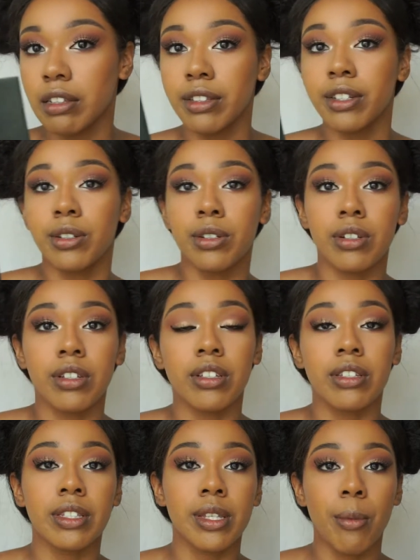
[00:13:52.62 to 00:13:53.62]
Little
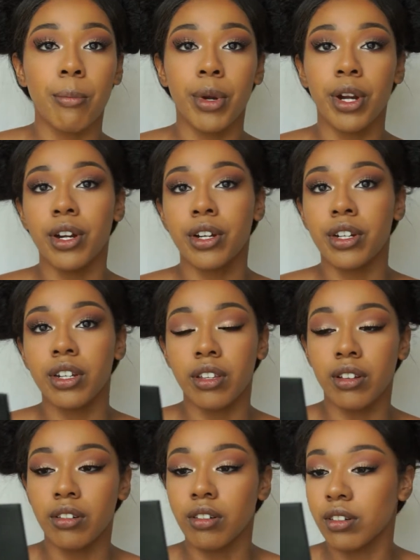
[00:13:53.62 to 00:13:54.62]
sunburn,
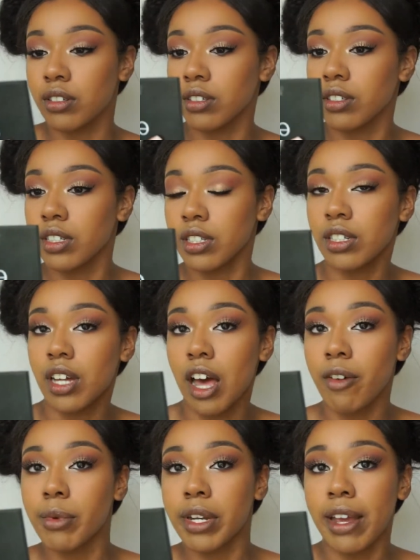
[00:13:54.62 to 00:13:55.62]
little
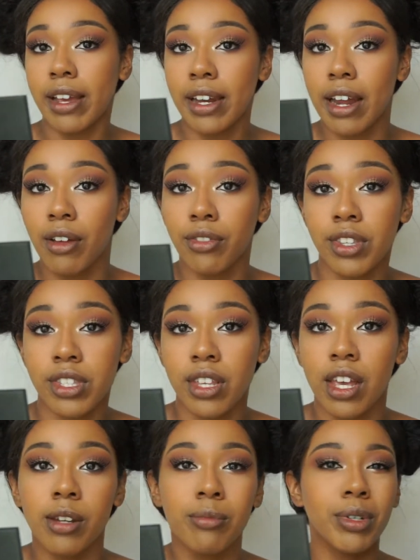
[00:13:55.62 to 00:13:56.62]
I've been hanging out in the
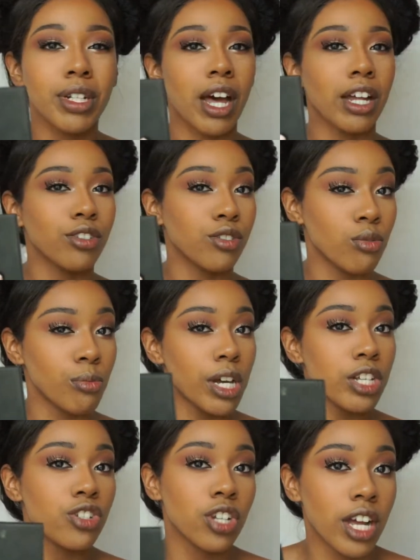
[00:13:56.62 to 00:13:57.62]
sun but not too
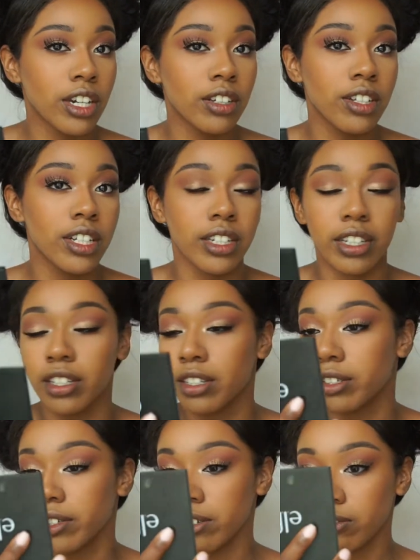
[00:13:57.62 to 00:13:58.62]
much kind of look.
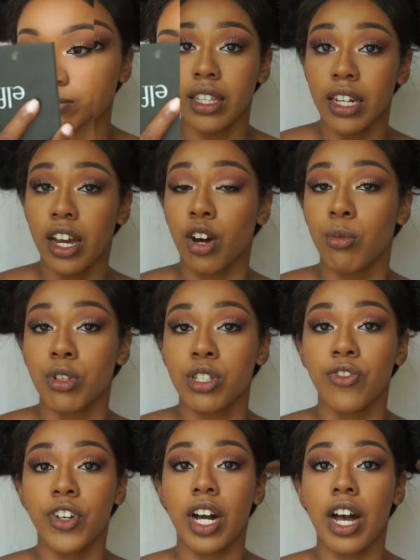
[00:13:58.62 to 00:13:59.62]
And then I almost
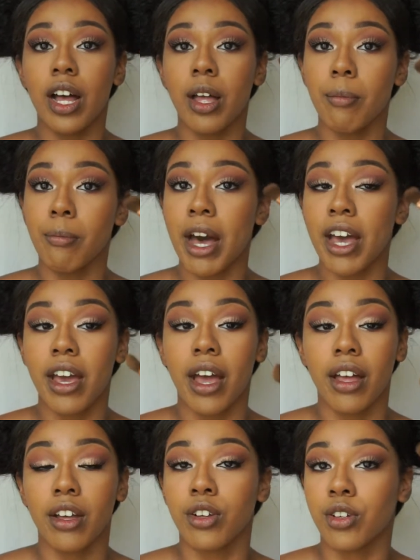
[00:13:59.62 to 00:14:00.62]
forgot
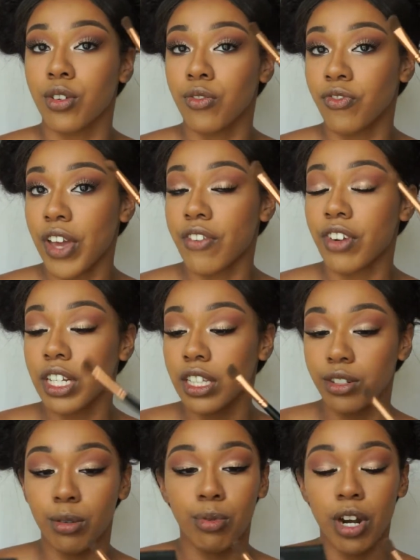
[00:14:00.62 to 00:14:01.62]
my favorite
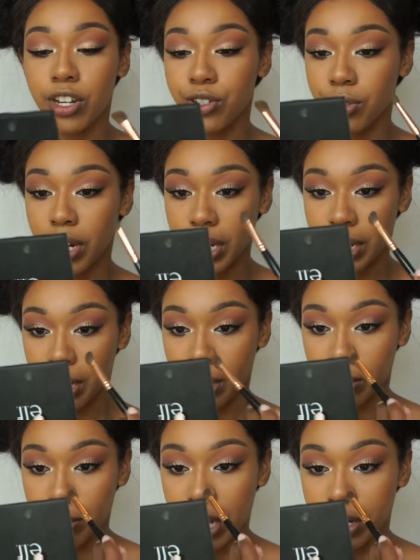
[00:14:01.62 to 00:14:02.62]
little brush right
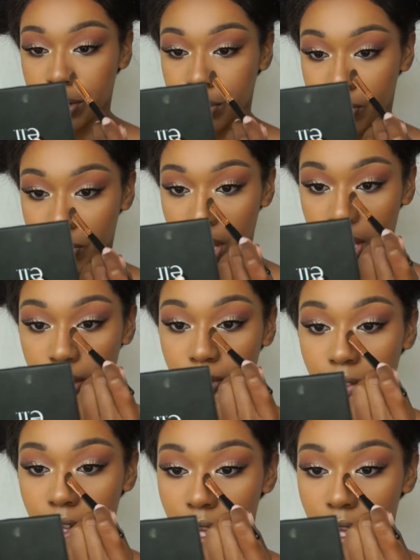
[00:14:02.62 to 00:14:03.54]
here, my new fave.